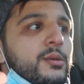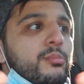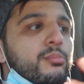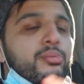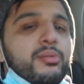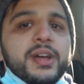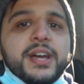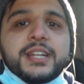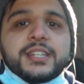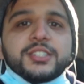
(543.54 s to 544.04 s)

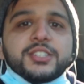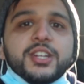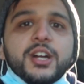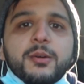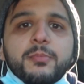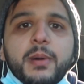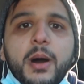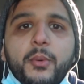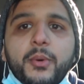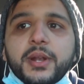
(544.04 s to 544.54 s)
branch
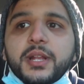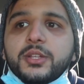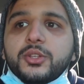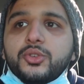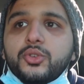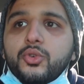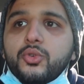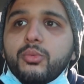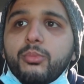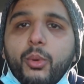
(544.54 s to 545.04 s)
up. I want to
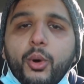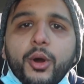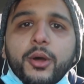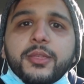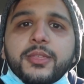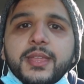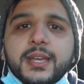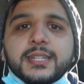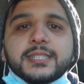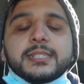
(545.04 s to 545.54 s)
do
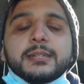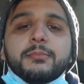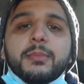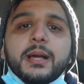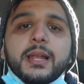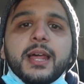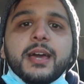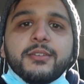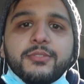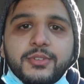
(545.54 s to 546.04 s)
more things in
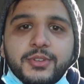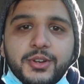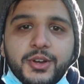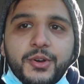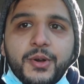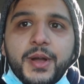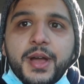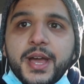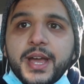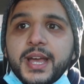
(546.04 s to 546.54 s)
my life, you
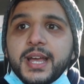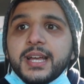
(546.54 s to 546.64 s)
know?